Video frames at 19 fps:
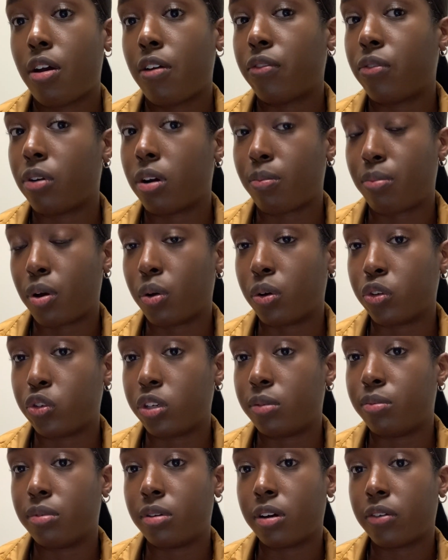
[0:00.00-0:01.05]
for a
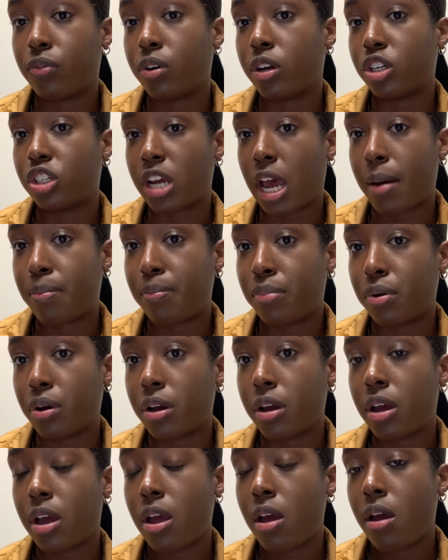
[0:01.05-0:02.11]
poetry book, for a chapbook?
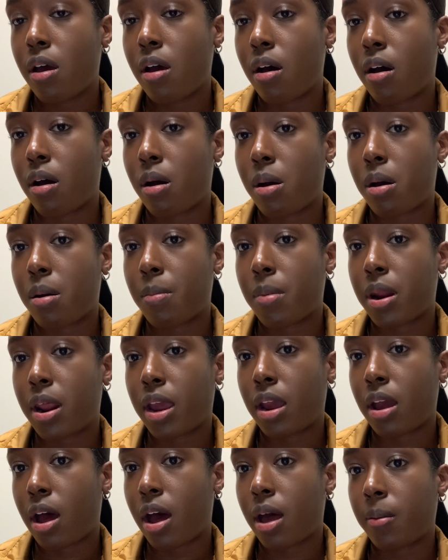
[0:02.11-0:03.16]
And I
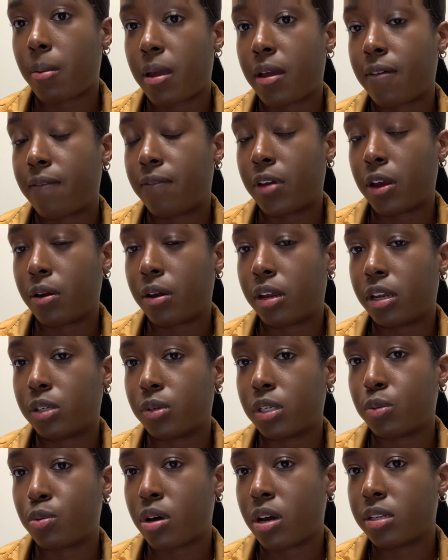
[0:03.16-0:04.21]
got like various
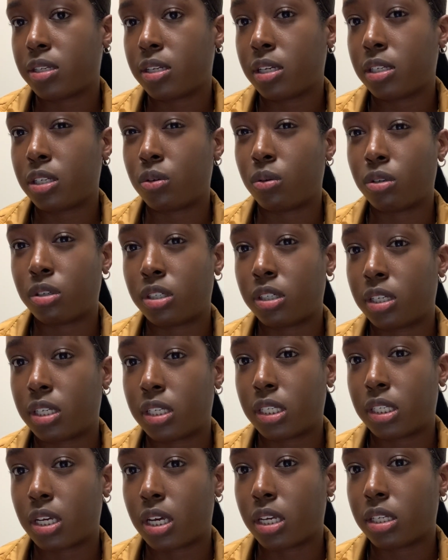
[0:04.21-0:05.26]
responses. Usually
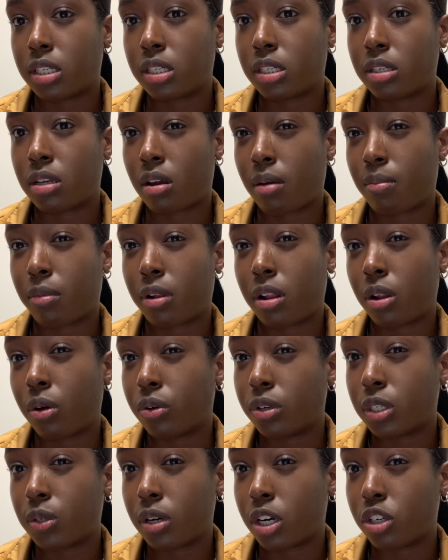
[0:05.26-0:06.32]
it says
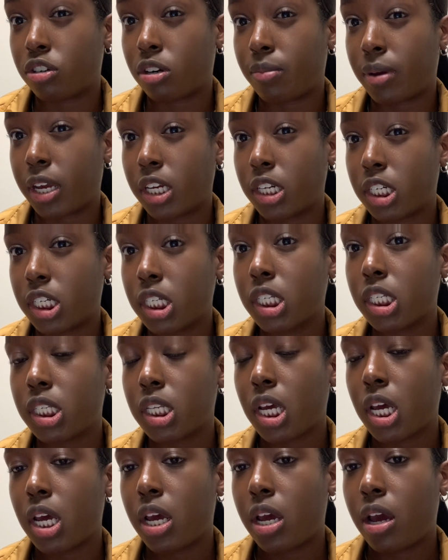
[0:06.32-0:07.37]
close to 100 pages.
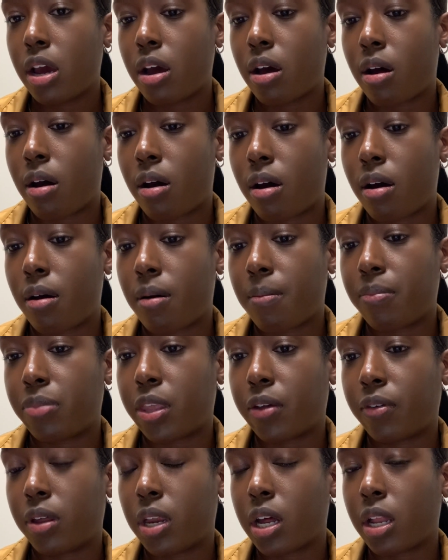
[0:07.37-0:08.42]

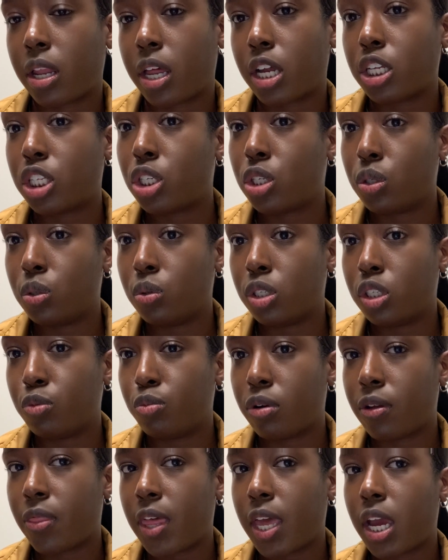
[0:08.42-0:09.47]
Definitely not like too
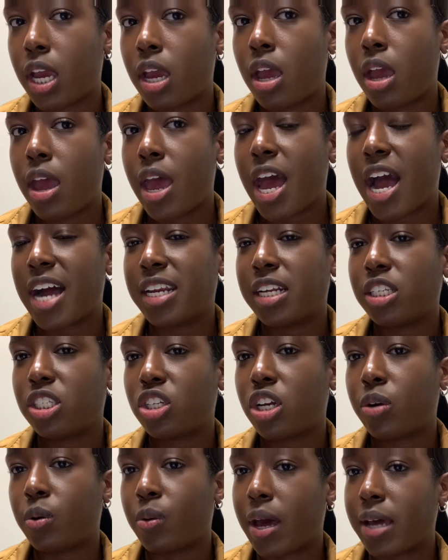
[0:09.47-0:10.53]
super thick. I didn't
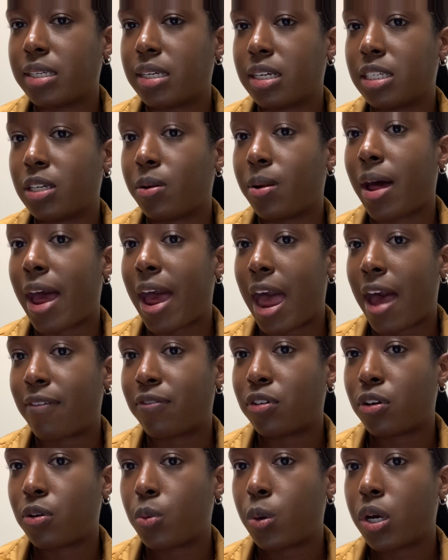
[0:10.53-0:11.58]
start realizing until
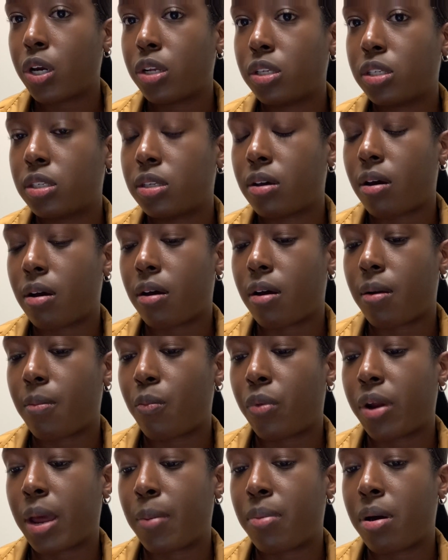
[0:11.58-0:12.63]
afterwards,
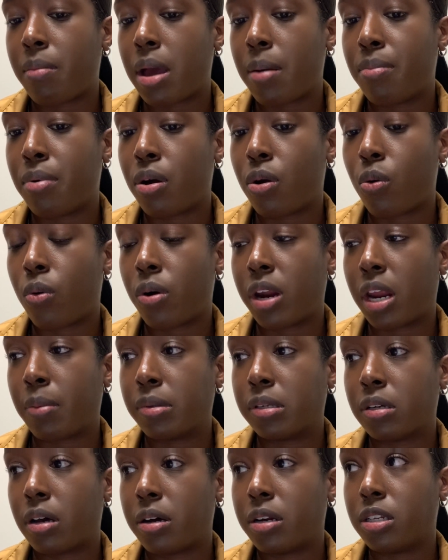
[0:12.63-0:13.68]
when I put my book on
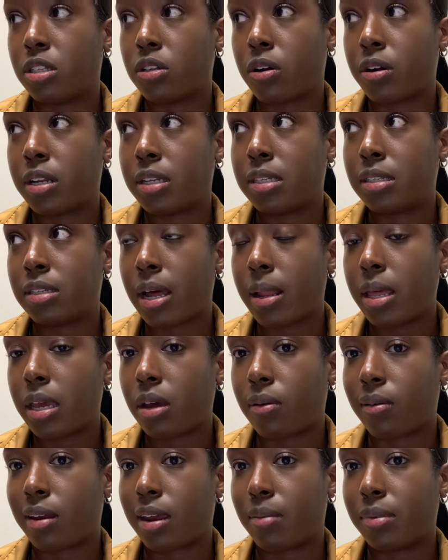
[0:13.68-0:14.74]
Amazon and started selling it
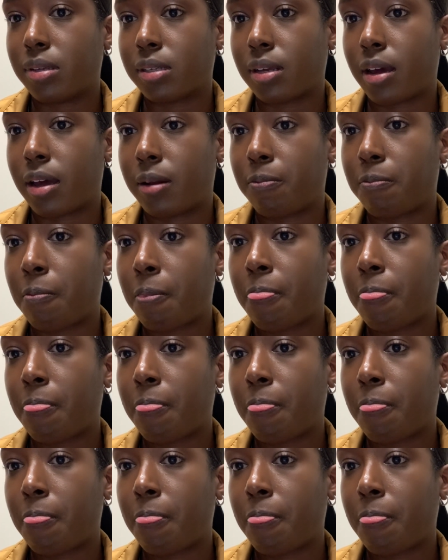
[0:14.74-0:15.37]
on Amazon,